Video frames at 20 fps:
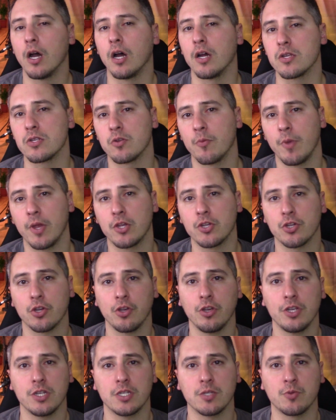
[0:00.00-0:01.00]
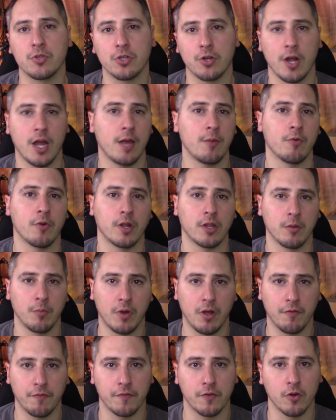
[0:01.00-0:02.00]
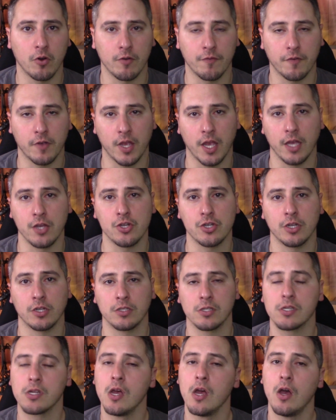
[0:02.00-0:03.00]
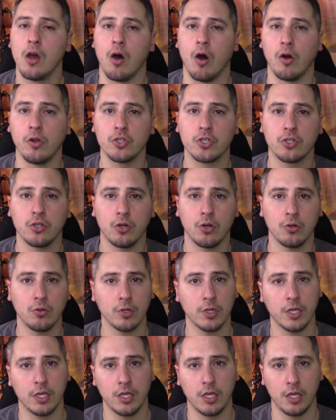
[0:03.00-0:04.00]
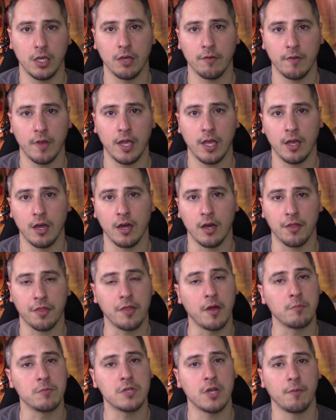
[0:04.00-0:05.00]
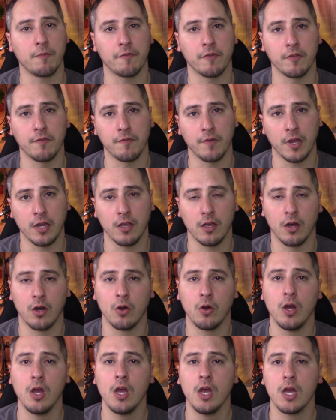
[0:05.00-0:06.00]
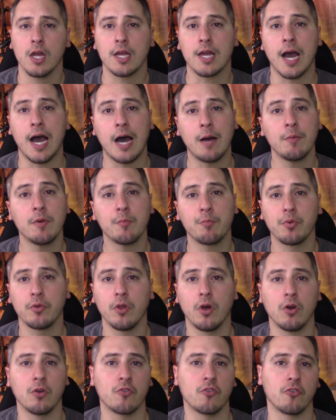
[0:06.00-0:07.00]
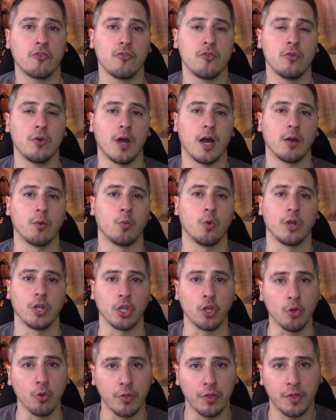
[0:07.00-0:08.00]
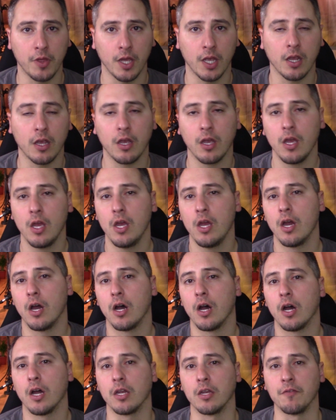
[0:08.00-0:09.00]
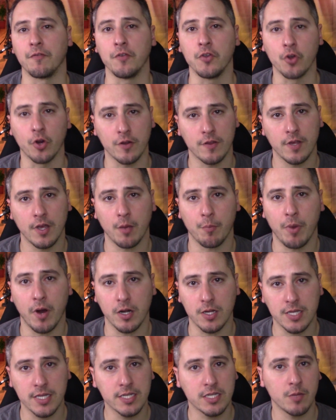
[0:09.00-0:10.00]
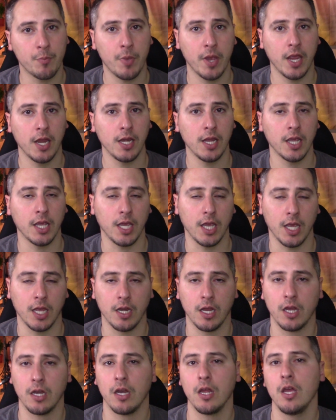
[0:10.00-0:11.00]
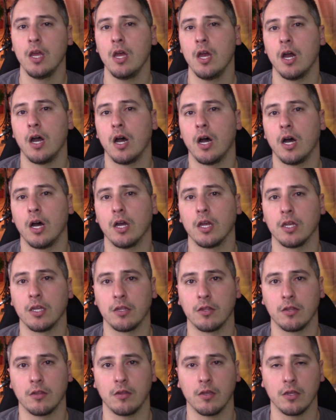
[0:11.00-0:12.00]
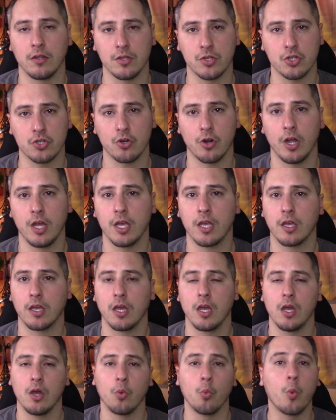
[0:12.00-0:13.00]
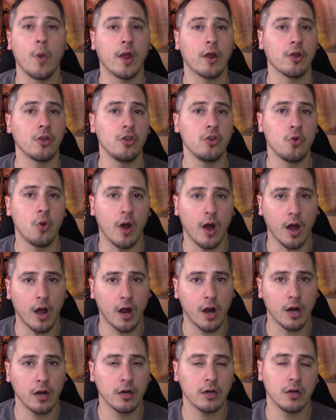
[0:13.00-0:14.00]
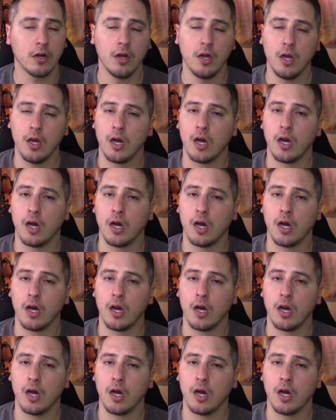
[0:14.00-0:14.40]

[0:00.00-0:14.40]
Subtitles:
So make sure you subscribe, ring the bell for notifications. Also, give a thumbs up for the video. Comment below too on what you think, if you're participating in it, in the strike, where you are,